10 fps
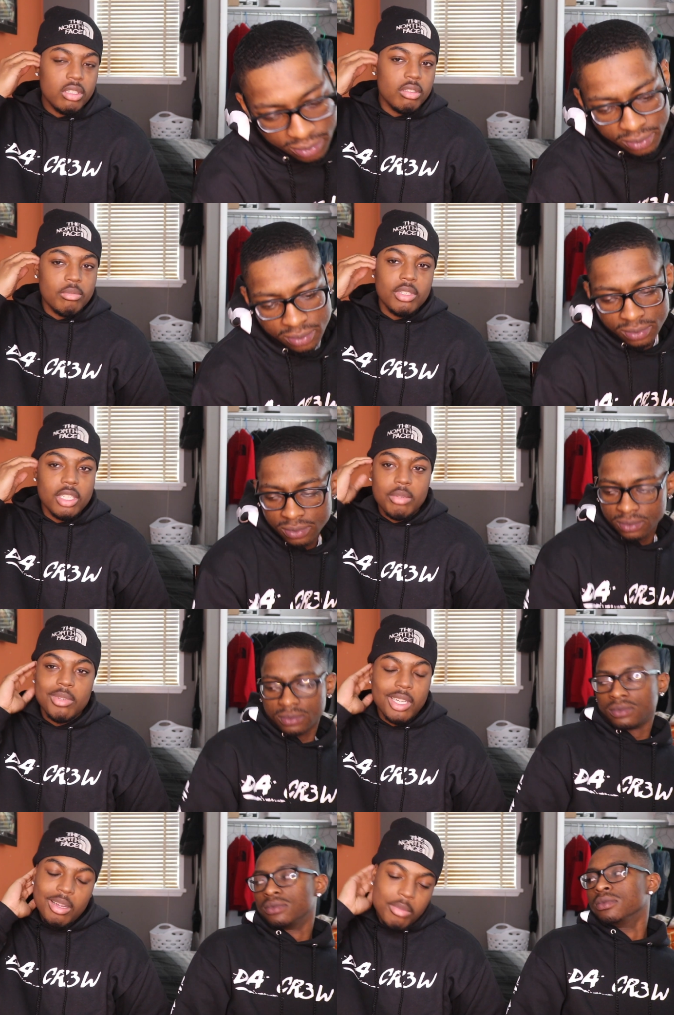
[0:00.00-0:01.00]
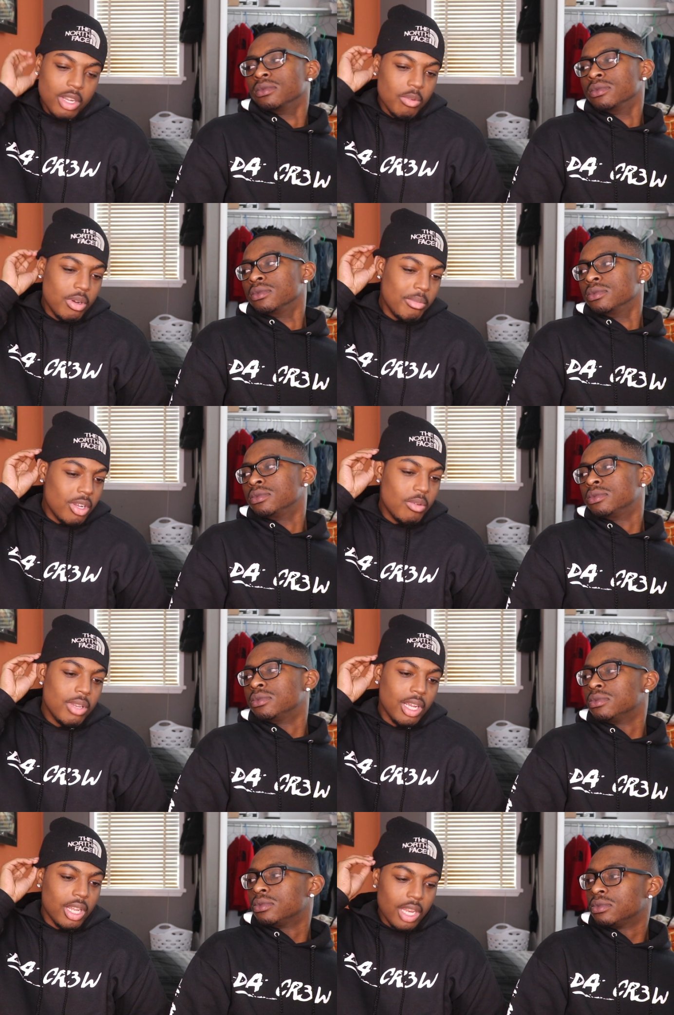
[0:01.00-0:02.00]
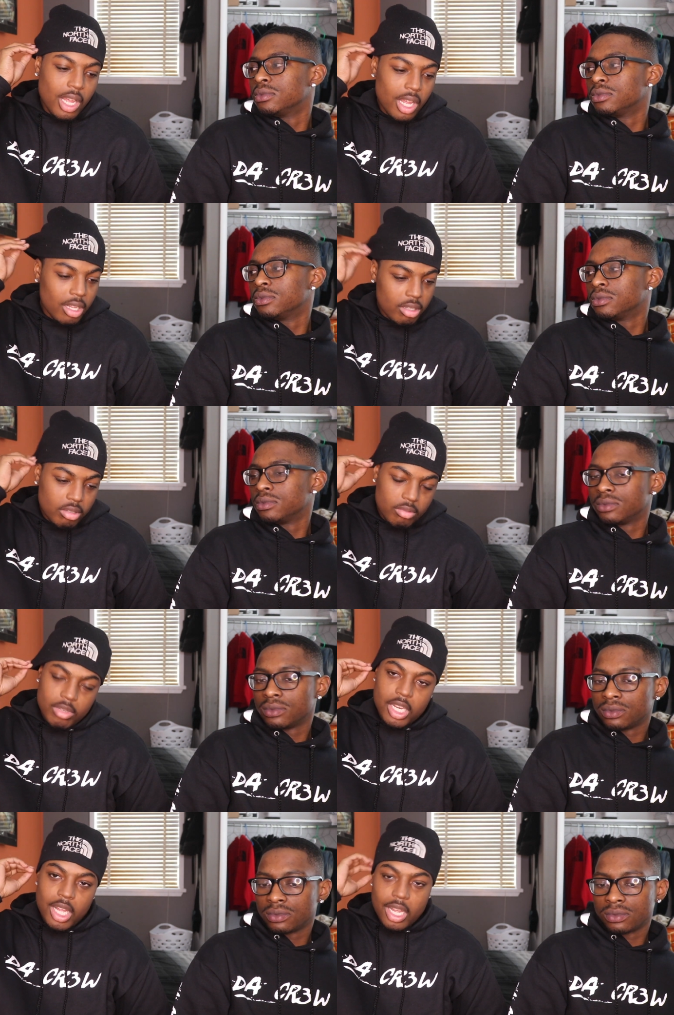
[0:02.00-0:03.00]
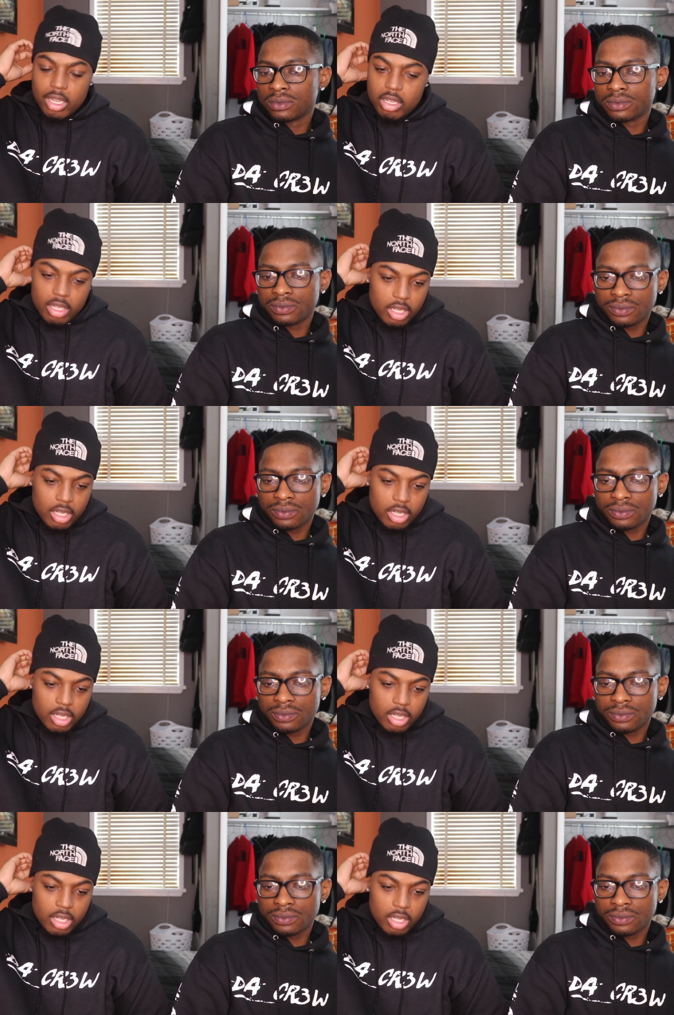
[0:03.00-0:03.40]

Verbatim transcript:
Speaker 1: up. I'm gonna, I'm gonna, I'm gonna go. I'm gonna go with like a nine, a nine.